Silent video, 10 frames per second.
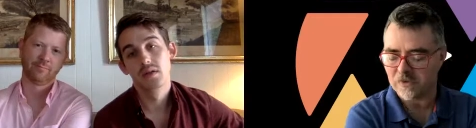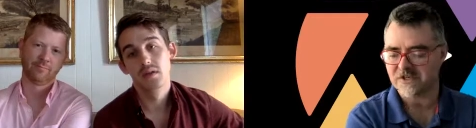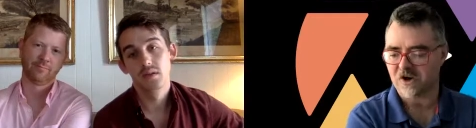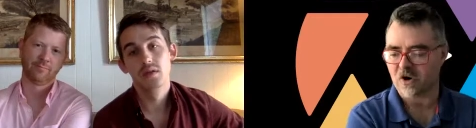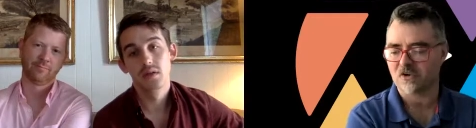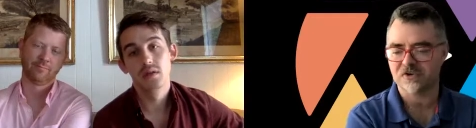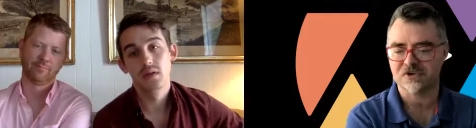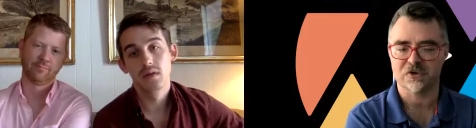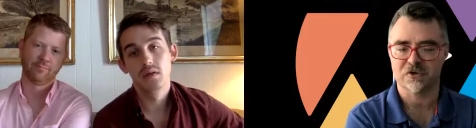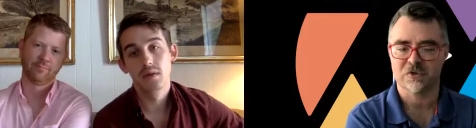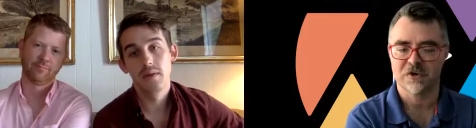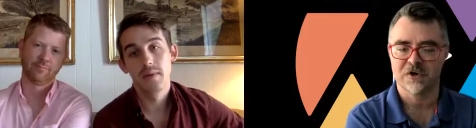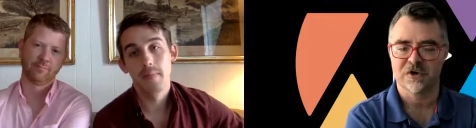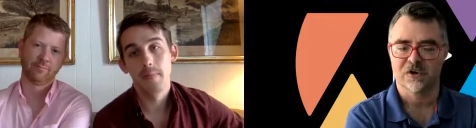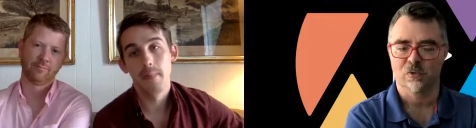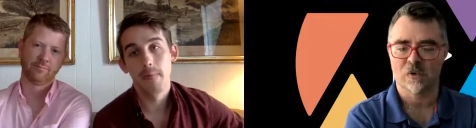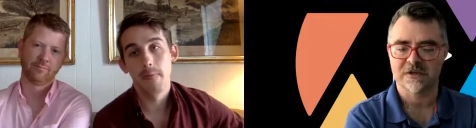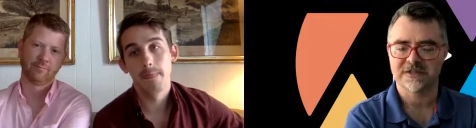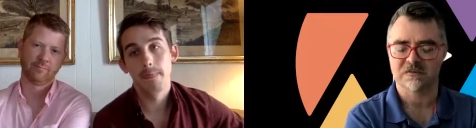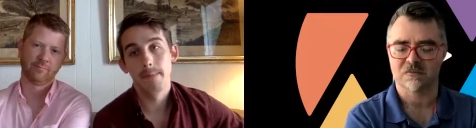Speaker 1: Was it harder to,
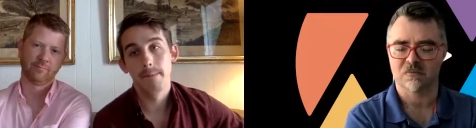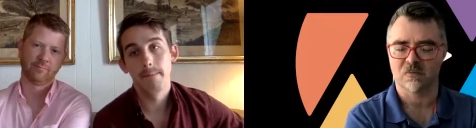was it,